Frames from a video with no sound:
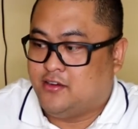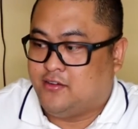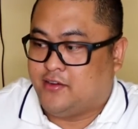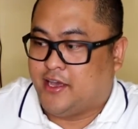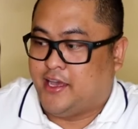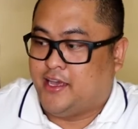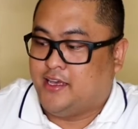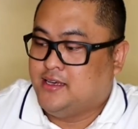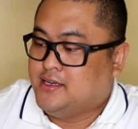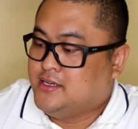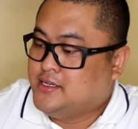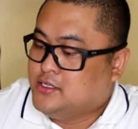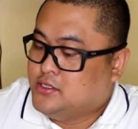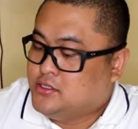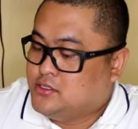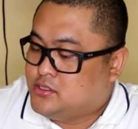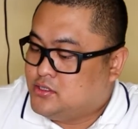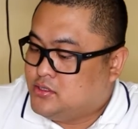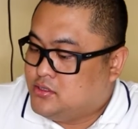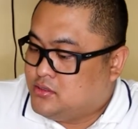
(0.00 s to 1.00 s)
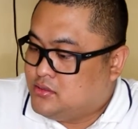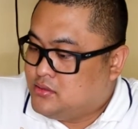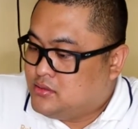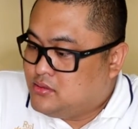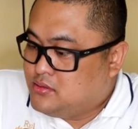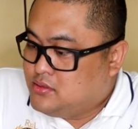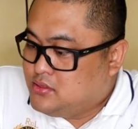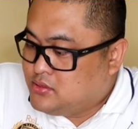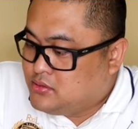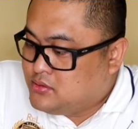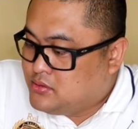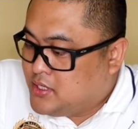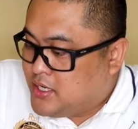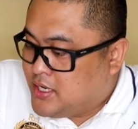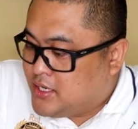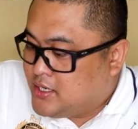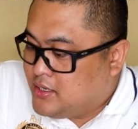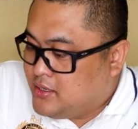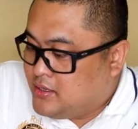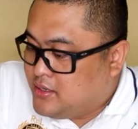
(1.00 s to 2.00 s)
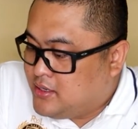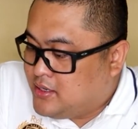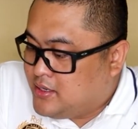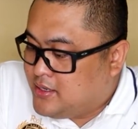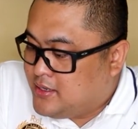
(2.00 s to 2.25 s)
Okay. So yung aking